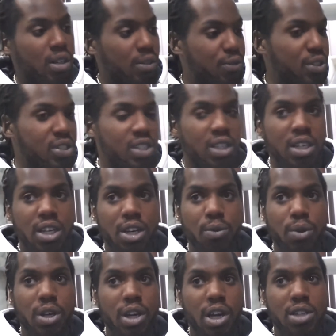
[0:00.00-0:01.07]
facility in
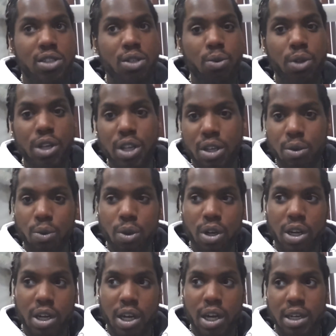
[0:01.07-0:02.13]
regards to where you can
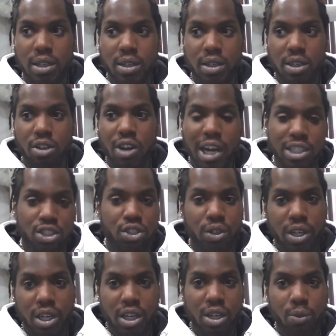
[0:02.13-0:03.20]
work on
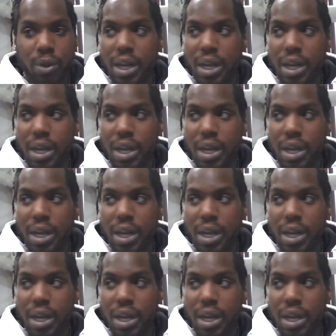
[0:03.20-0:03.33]
cross-training.